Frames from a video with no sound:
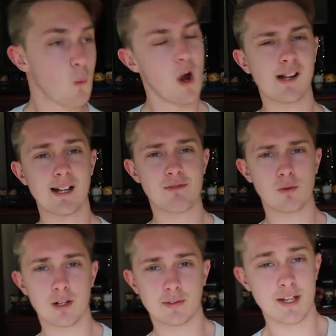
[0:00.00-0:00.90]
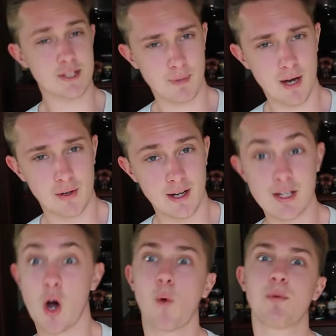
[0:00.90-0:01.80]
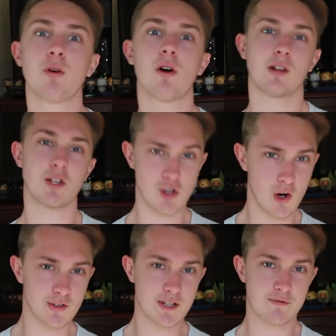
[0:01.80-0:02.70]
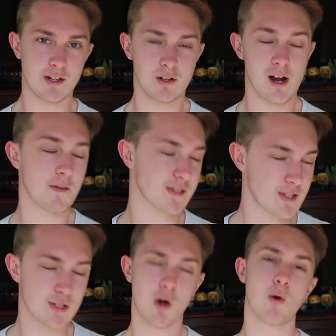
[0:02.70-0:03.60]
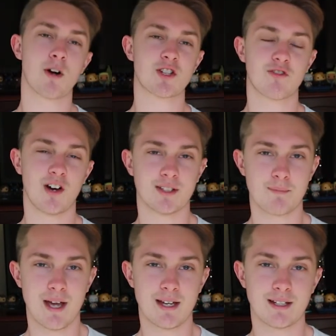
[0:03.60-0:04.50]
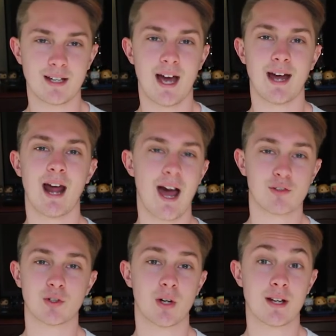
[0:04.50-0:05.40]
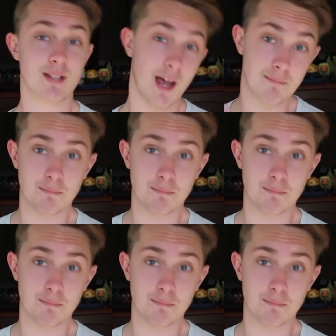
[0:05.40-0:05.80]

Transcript: Well everyone, that's about it. I hope you all enjoyed this video. It was so much fun to make and have a great day.